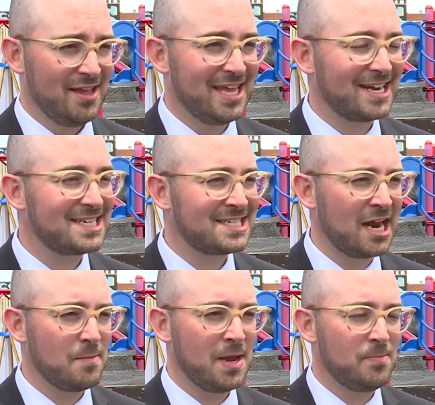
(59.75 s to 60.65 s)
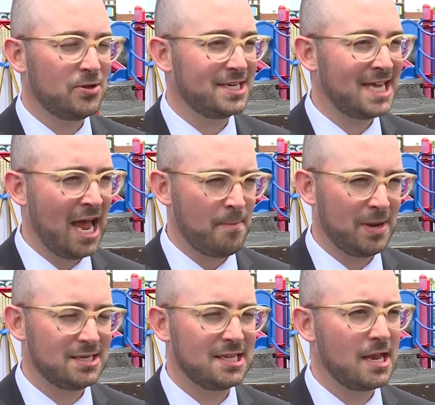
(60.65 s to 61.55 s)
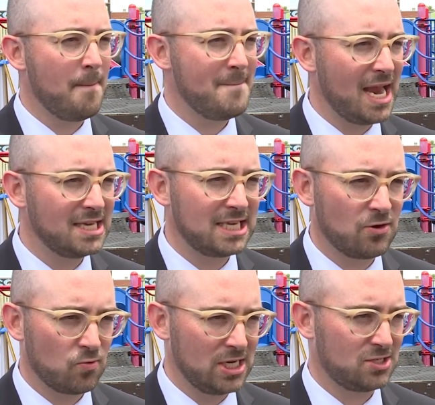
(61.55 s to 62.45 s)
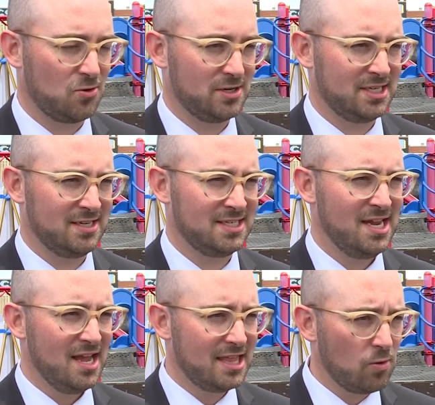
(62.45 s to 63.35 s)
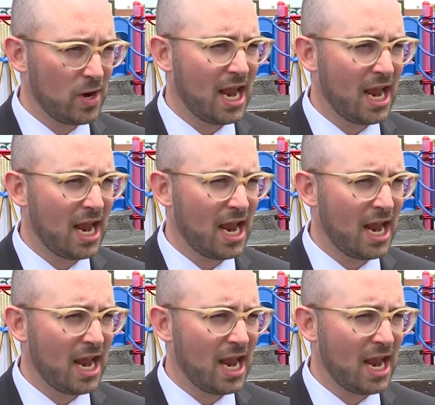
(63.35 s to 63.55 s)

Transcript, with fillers: that excite people to tap into the amazing resources that we